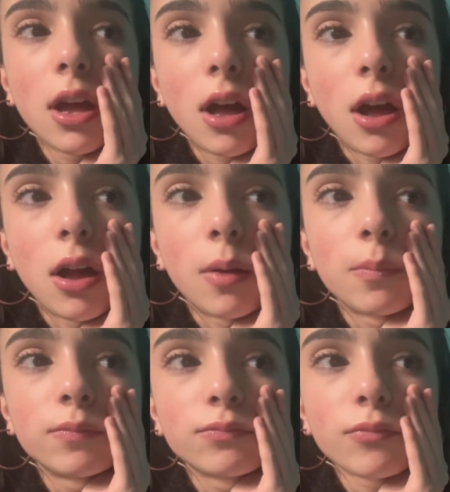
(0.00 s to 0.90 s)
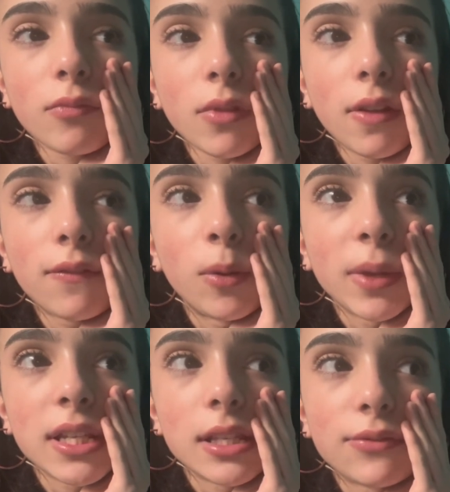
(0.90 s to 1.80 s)
filming
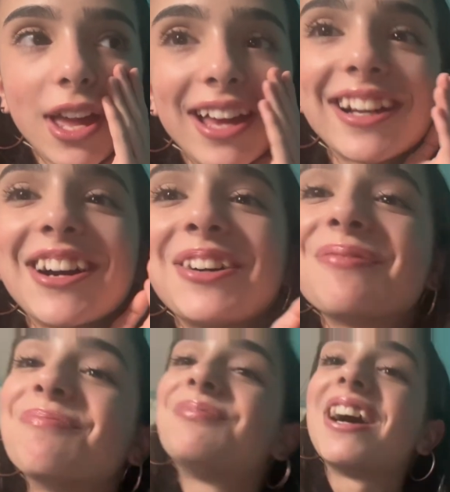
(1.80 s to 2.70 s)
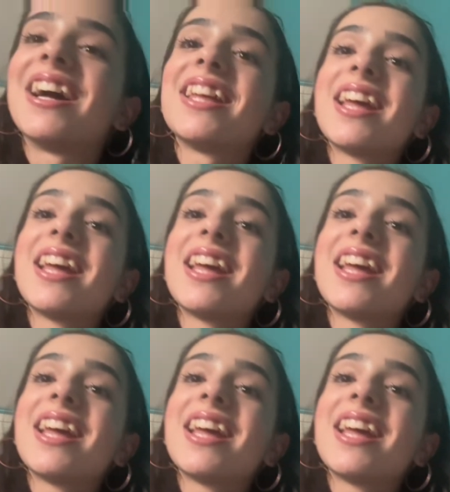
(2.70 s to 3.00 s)
and stuff yet. But